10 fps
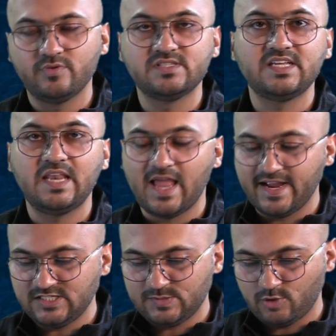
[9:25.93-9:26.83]
You will see
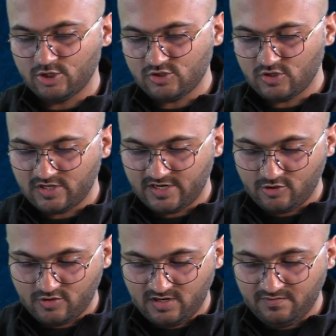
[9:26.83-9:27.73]
light spots on the
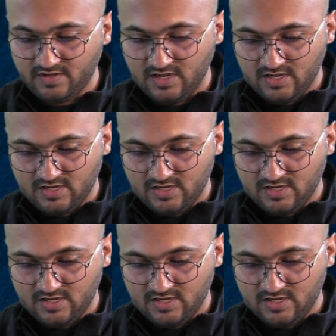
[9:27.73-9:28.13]
radiograph.